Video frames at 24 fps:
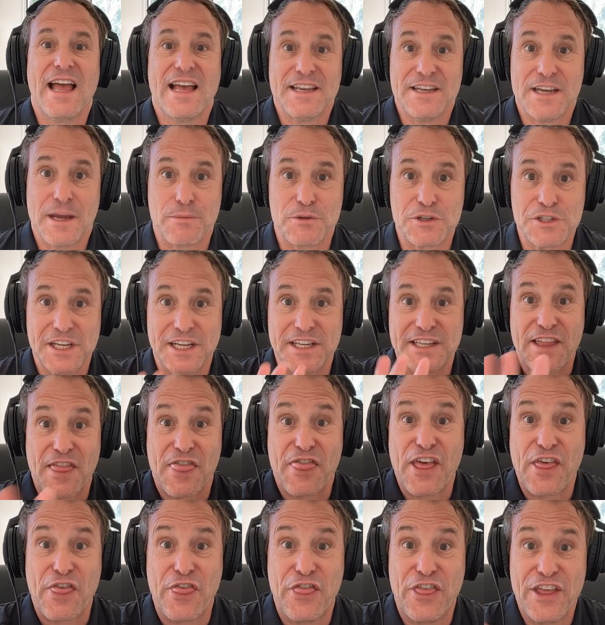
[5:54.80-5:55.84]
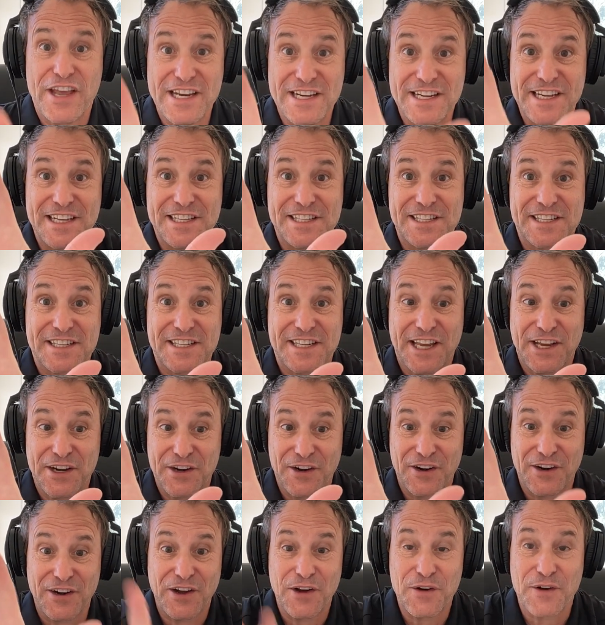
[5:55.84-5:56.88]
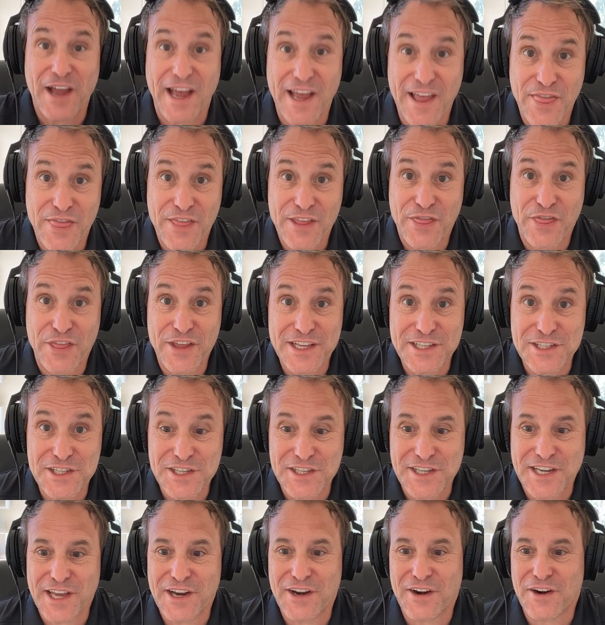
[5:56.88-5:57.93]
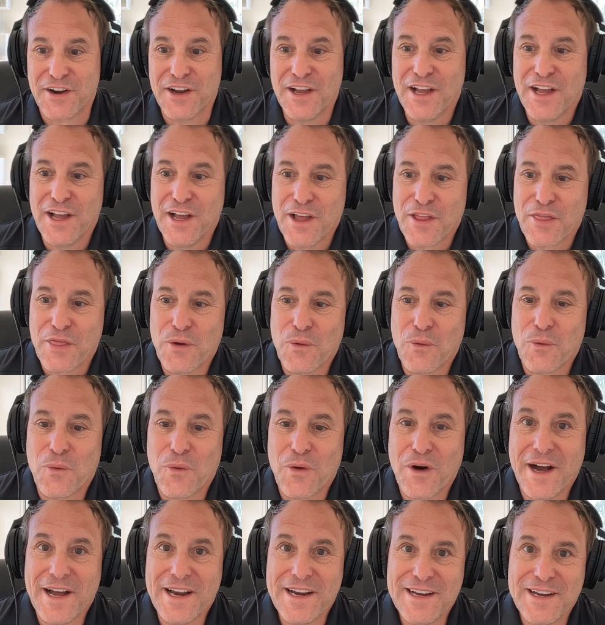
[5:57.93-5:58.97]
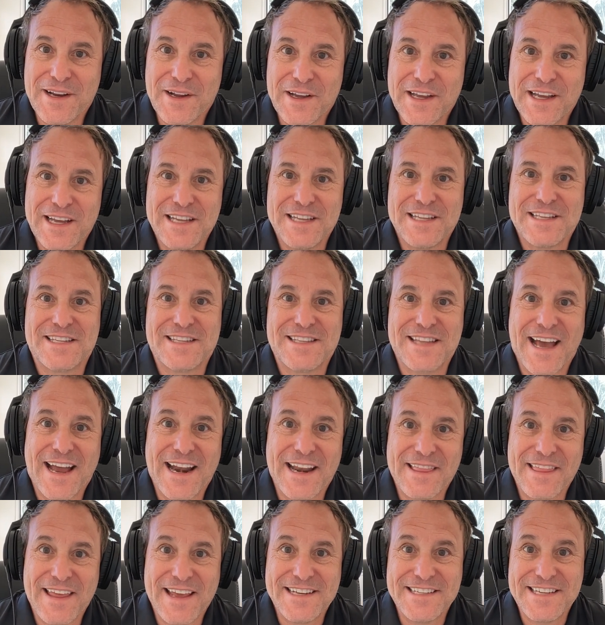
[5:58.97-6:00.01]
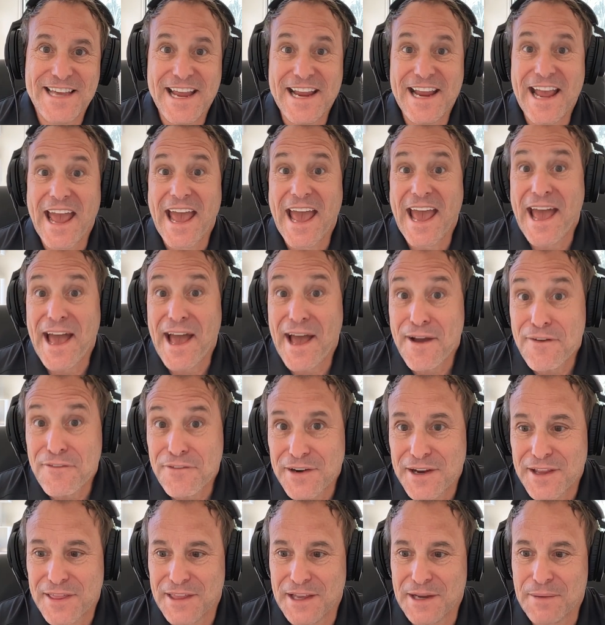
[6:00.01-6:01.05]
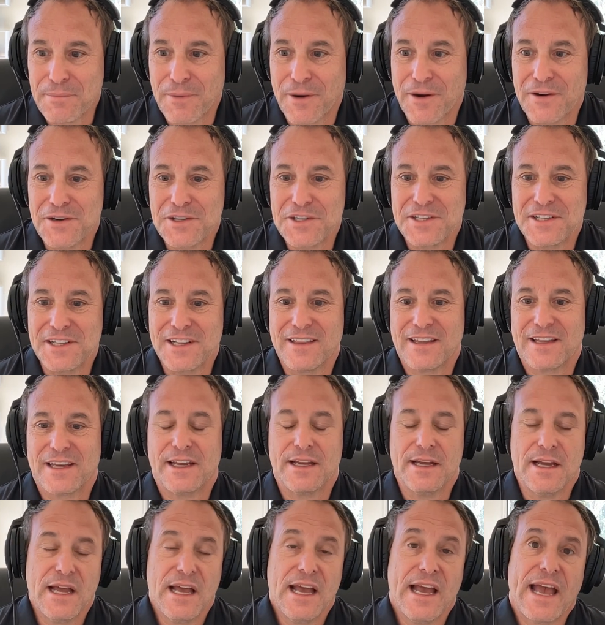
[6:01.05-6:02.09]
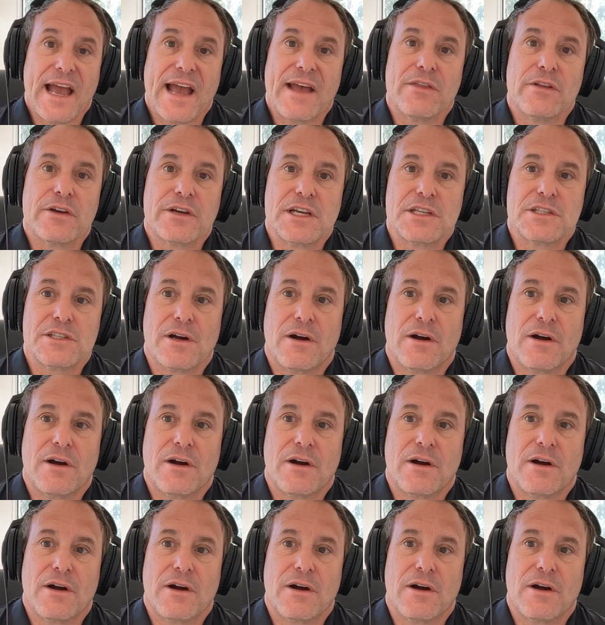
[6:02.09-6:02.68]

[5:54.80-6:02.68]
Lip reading: number 6, the thin skinner. Okay, the thin skinner. The one is that they take everything personally. And look, it's